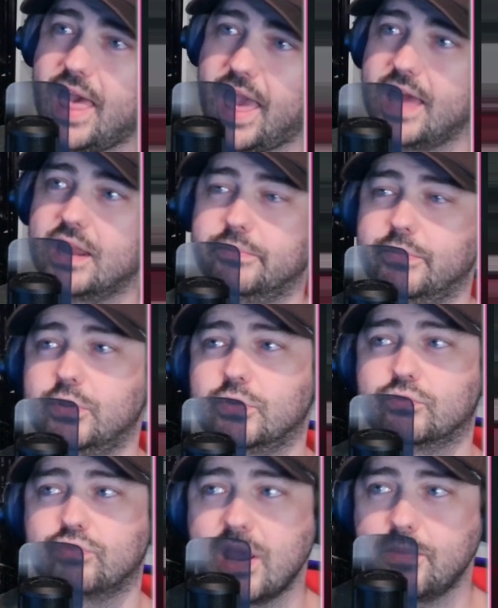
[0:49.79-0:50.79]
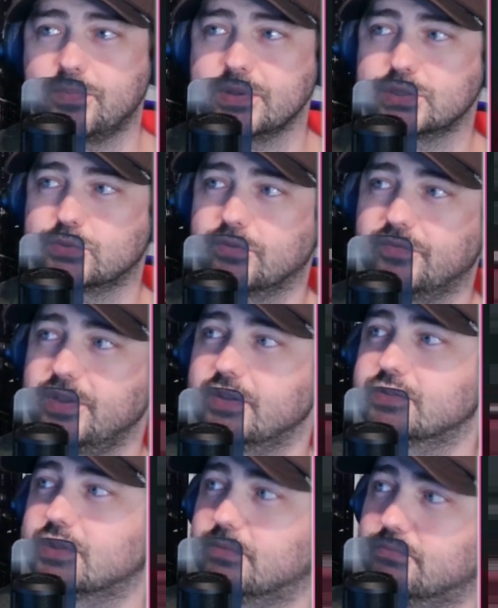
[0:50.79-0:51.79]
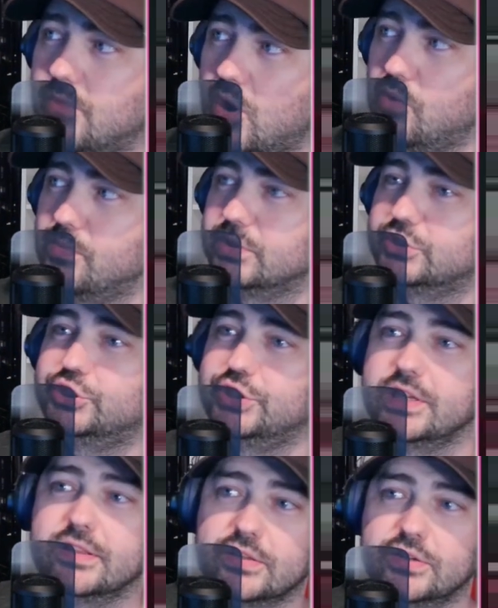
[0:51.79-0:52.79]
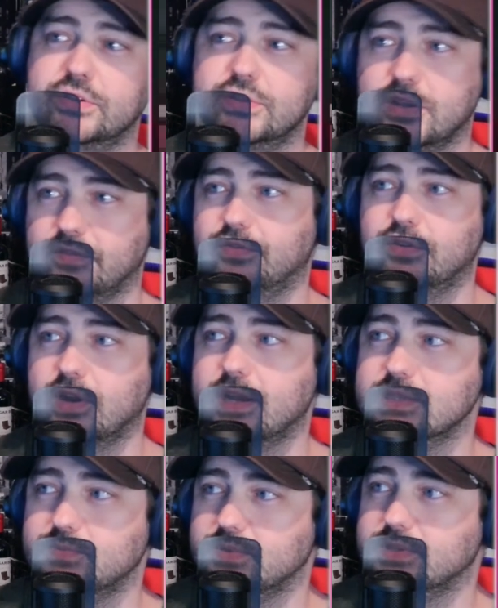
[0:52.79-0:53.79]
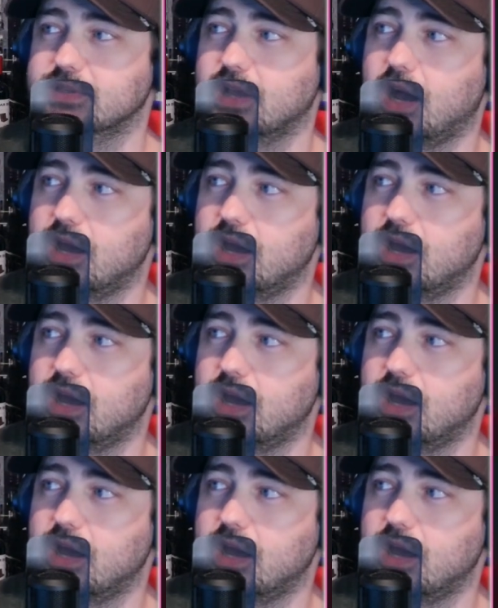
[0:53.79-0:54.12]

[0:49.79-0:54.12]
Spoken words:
animal rapist reveals the moment she learned of her husband's